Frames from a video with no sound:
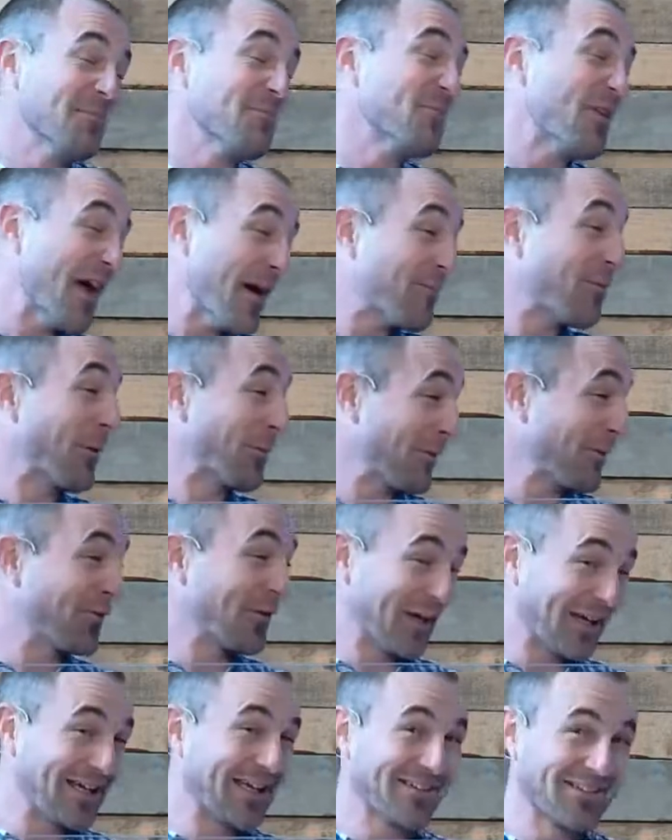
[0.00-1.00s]
They're probably
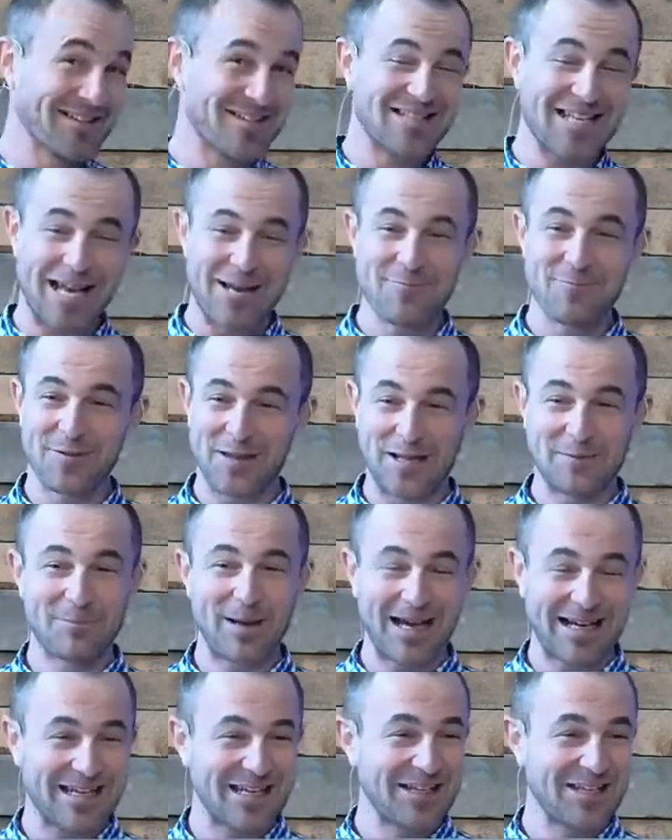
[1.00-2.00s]
thinking the same thing
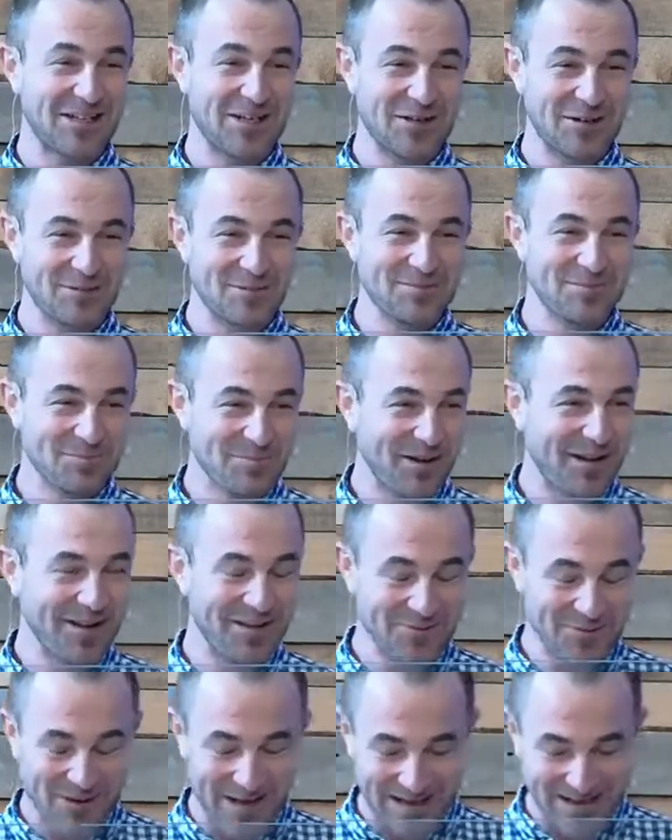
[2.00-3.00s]
back at you, by
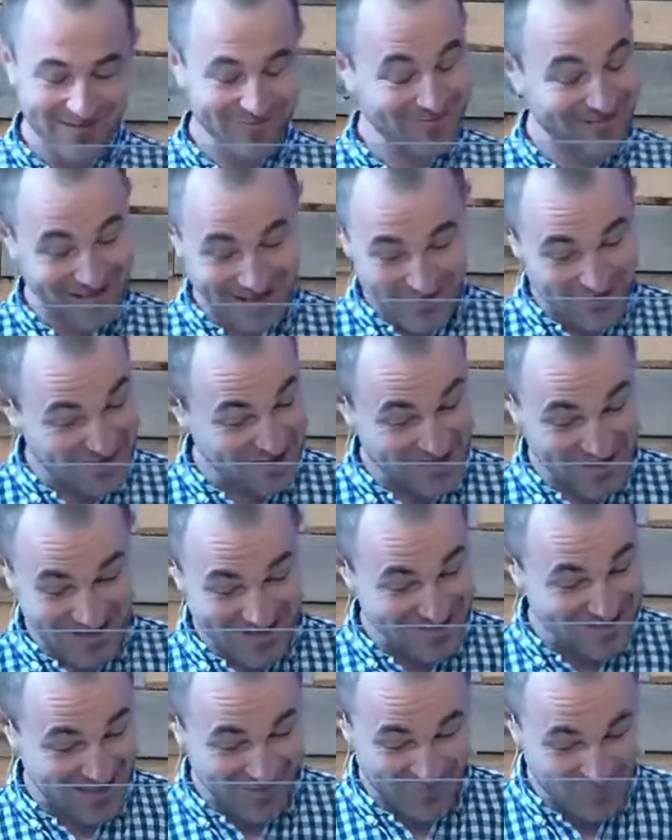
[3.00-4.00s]
the way. Wow, the
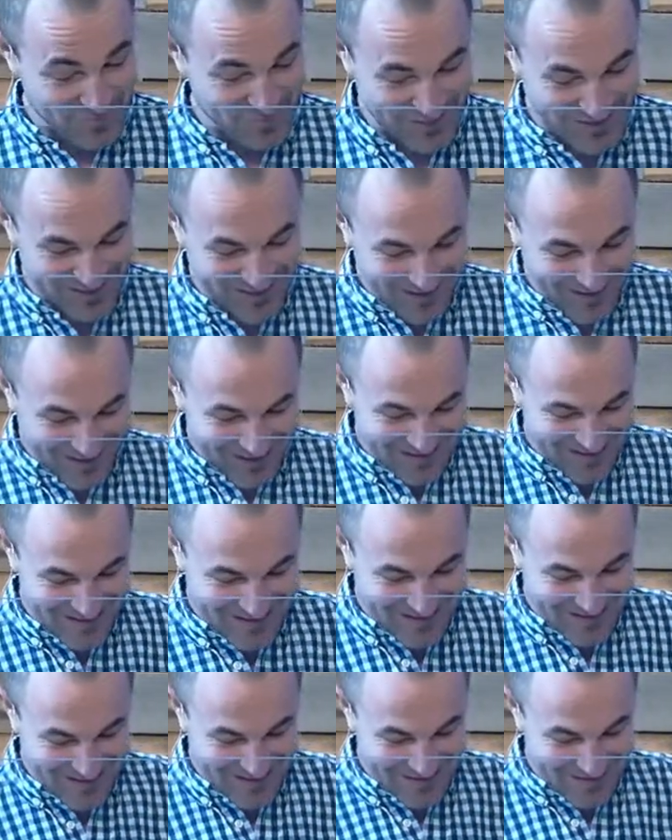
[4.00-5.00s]
years haven't been kind
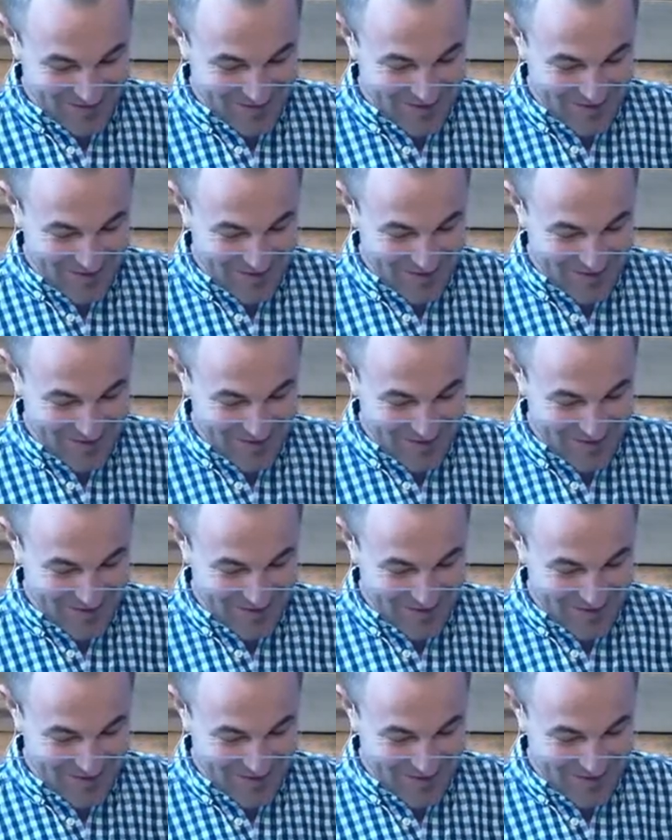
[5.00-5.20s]
to you.